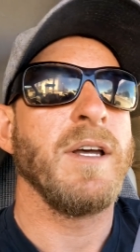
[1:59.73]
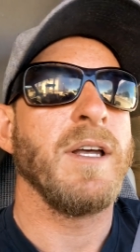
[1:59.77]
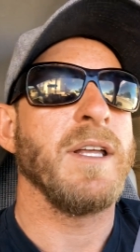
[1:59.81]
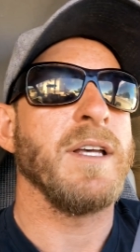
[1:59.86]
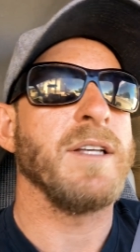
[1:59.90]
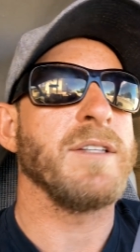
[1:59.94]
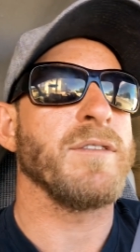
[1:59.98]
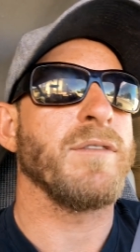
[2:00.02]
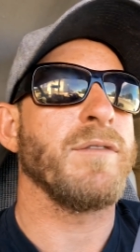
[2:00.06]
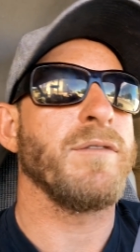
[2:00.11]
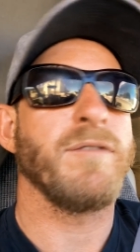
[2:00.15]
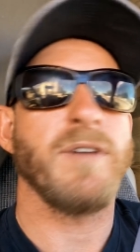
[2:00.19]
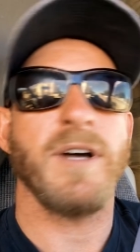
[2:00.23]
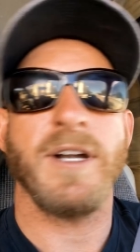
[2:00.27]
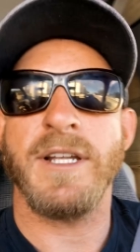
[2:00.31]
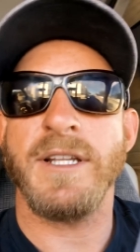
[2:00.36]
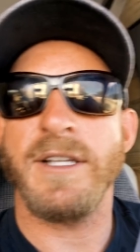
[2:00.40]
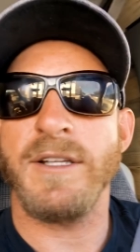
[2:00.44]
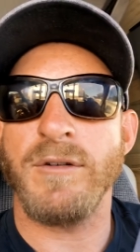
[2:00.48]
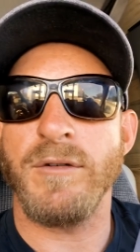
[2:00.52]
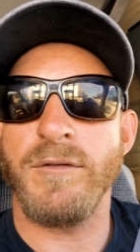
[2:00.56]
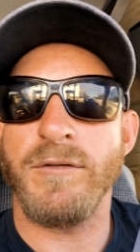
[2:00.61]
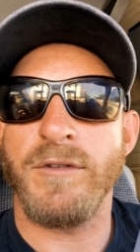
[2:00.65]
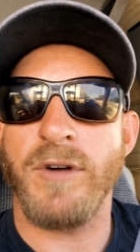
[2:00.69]
There's a funny
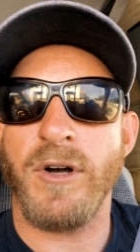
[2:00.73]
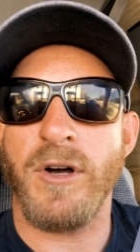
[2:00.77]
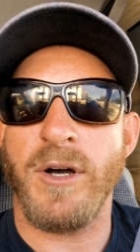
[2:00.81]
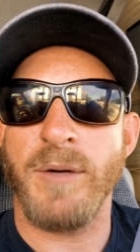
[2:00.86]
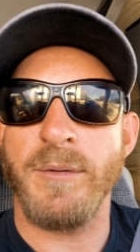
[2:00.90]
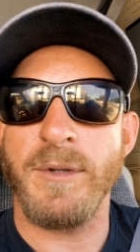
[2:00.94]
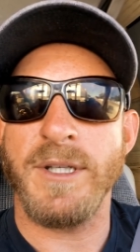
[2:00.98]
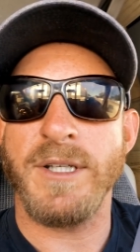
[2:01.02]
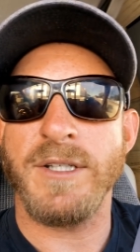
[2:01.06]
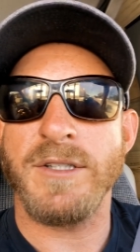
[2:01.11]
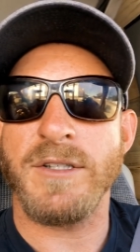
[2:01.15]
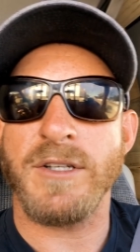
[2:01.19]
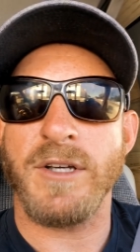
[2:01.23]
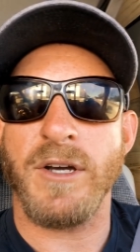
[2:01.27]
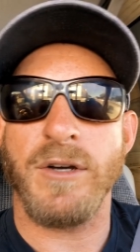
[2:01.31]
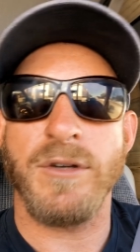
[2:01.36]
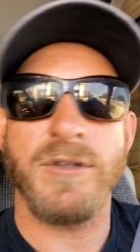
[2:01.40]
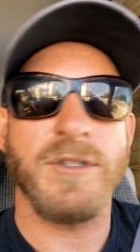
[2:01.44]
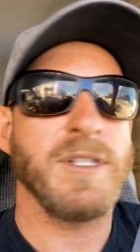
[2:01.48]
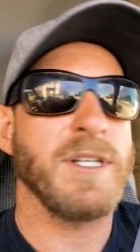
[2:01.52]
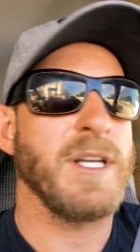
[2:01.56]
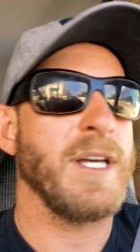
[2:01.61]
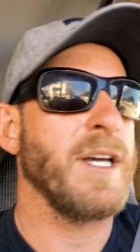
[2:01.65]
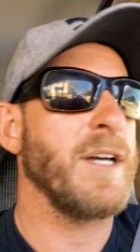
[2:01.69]
little vibe in this
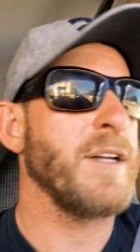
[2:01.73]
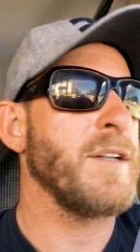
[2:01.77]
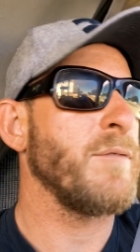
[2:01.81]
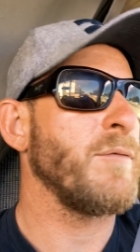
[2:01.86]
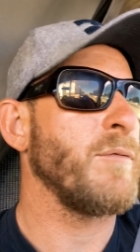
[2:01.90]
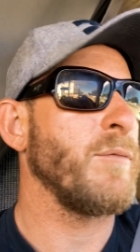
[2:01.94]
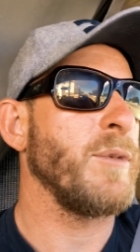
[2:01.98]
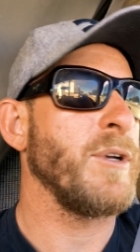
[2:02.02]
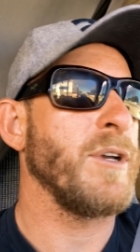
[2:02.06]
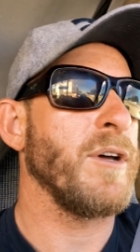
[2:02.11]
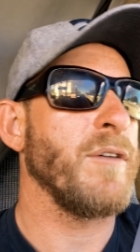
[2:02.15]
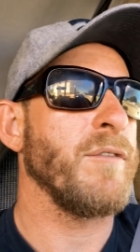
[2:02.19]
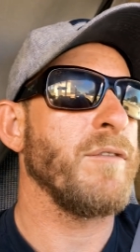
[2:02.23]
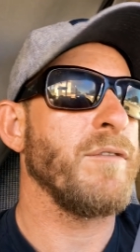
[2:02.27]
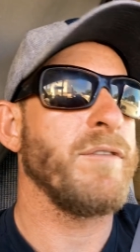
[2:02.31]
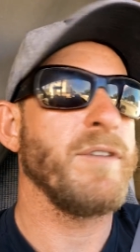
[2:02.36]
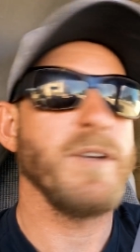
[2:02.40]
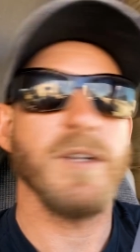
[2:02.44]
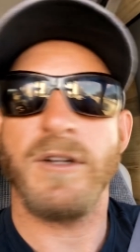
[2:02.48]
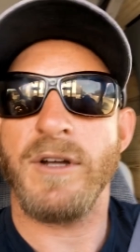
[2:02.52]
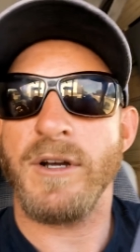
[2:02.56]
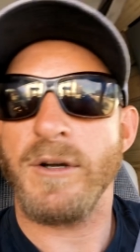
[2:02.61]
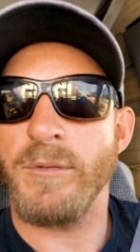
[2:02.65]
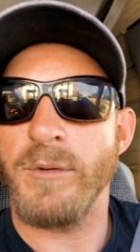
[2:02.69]
ghost town. We don't
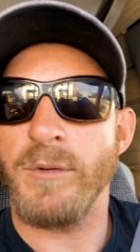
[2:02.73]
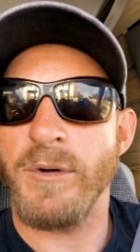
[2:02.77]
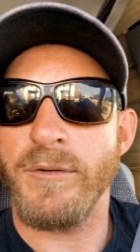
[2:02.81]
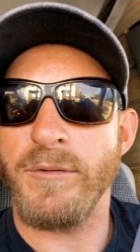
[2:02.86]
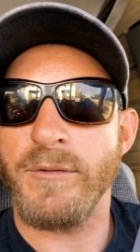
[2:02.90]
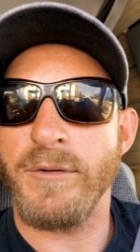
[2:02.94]
feel like we're